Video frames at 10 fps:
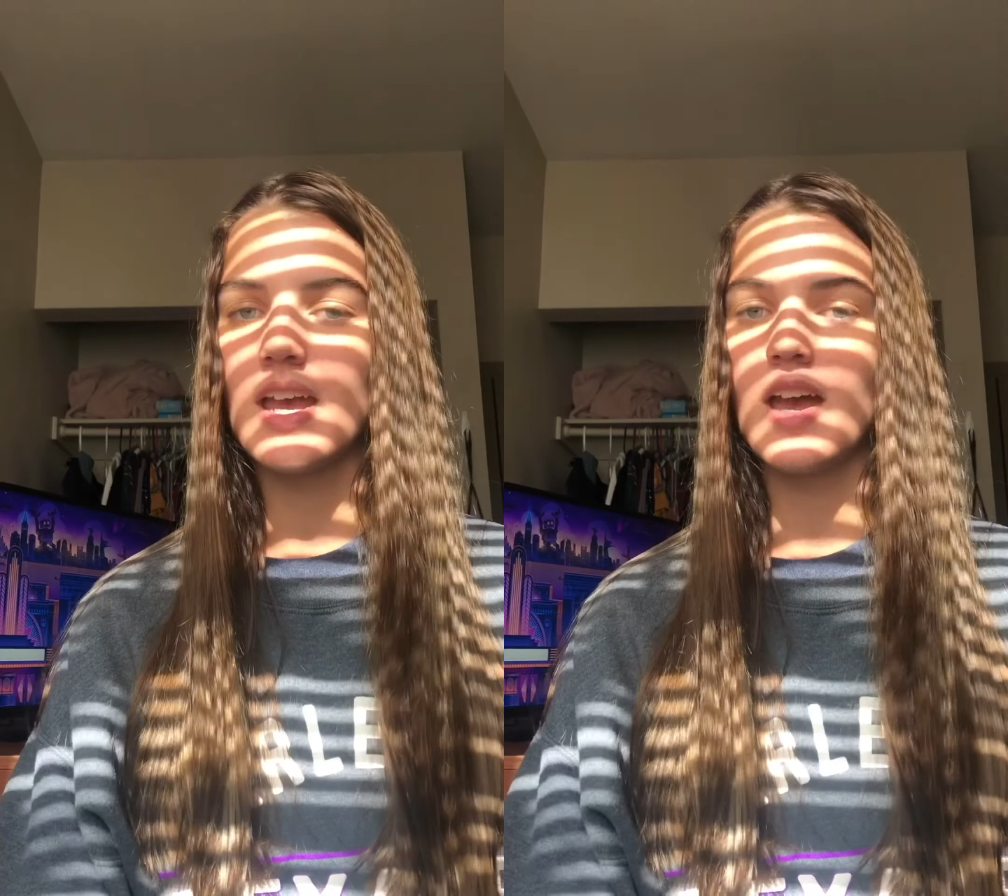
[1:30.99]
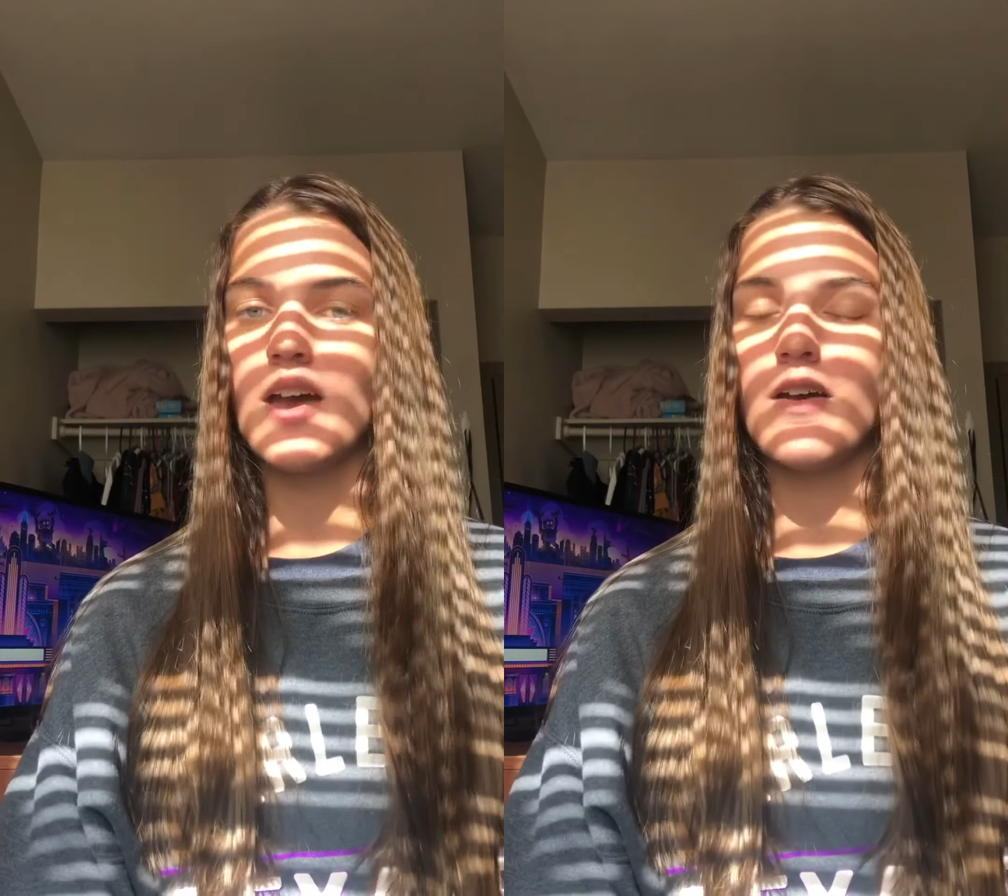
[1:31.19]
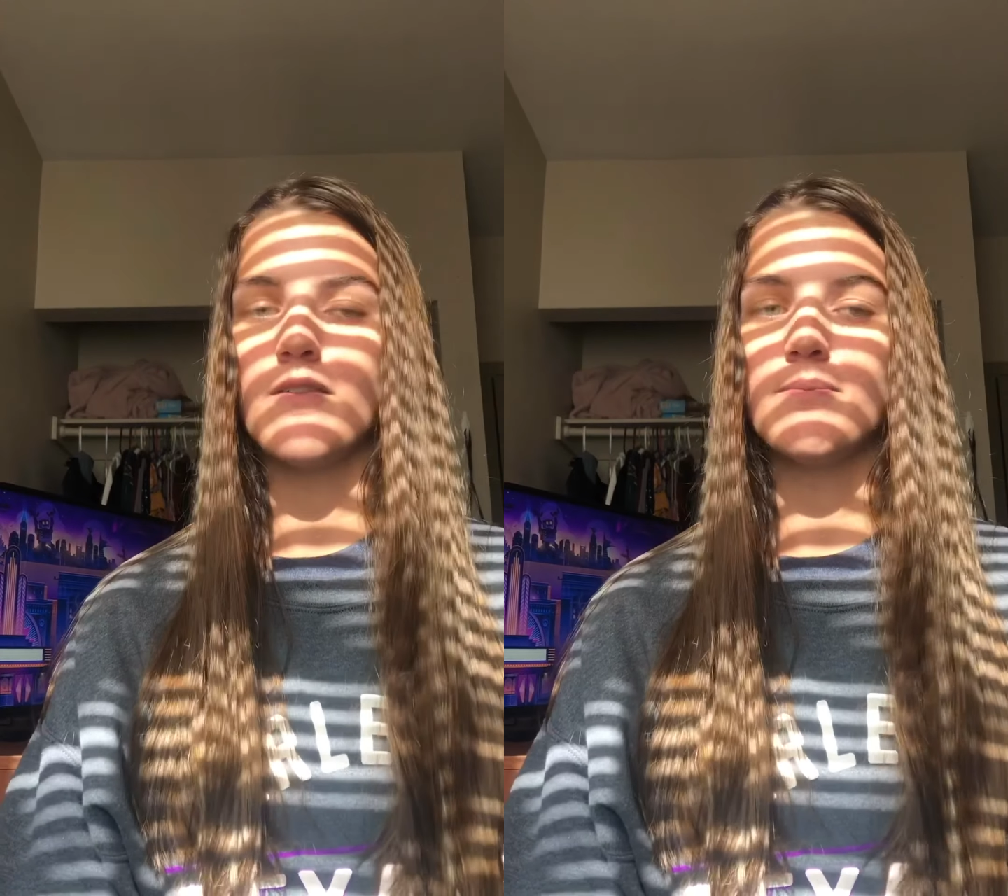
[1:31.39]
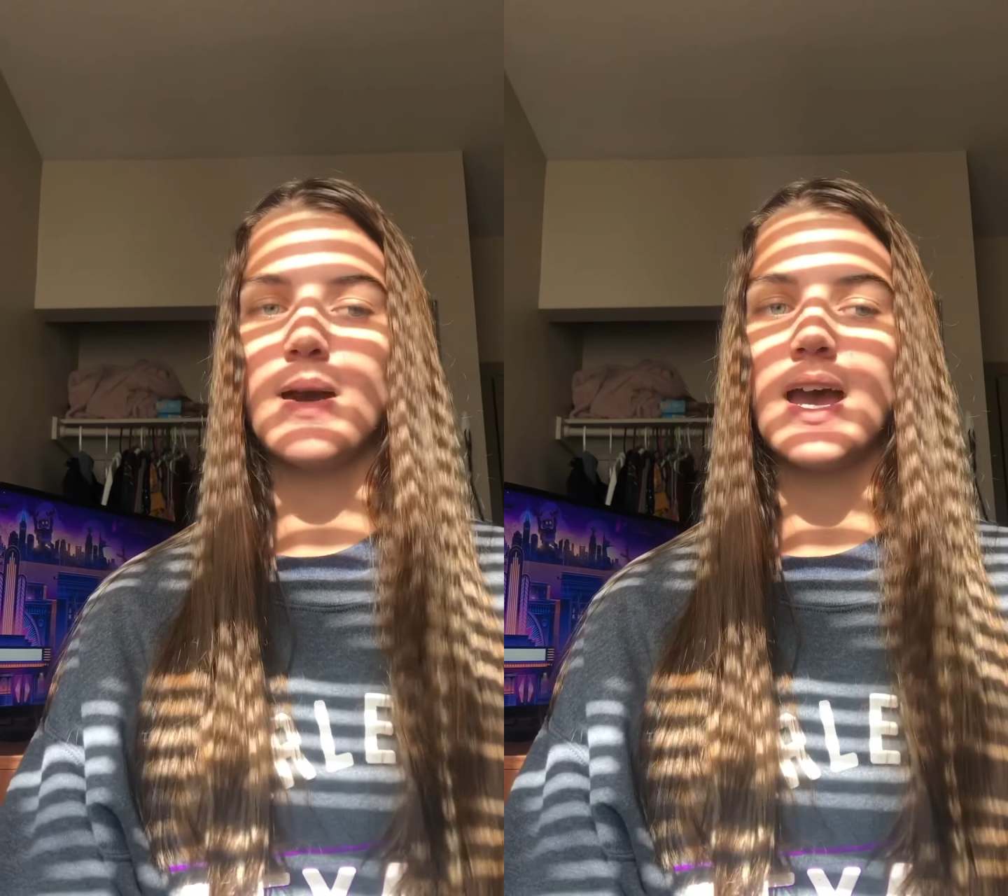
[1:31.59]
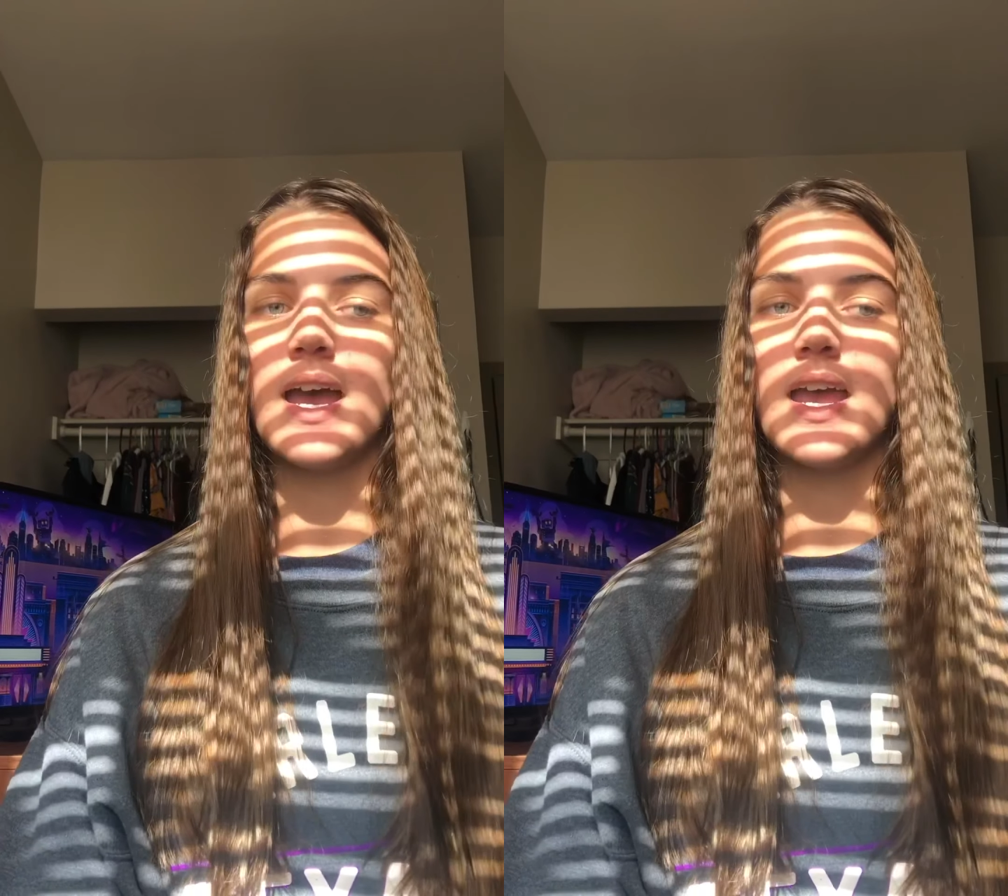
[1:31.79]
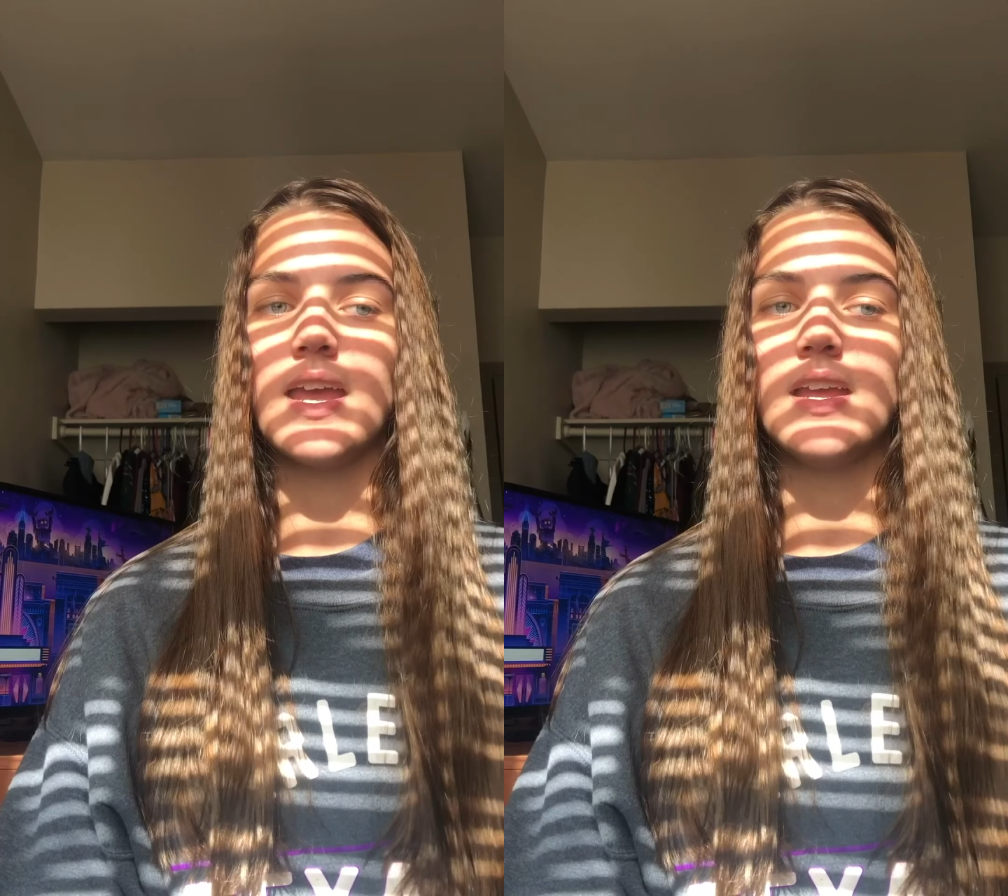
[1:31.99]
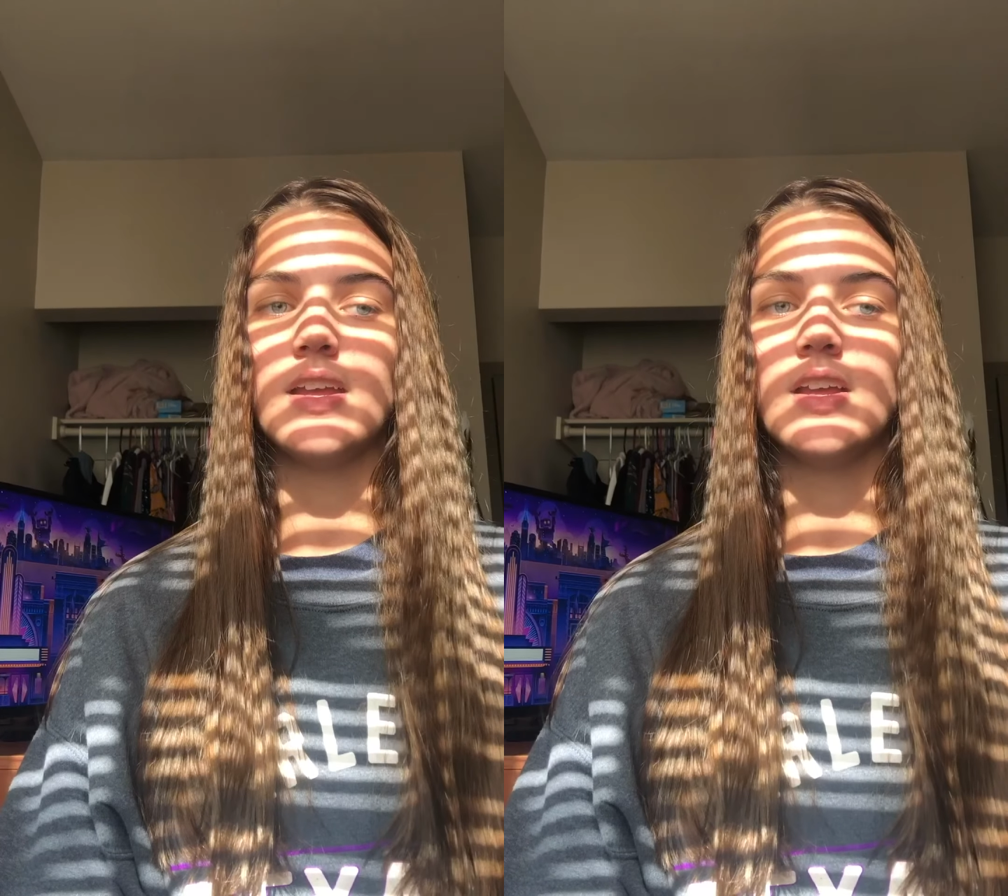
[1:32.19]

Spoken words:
of my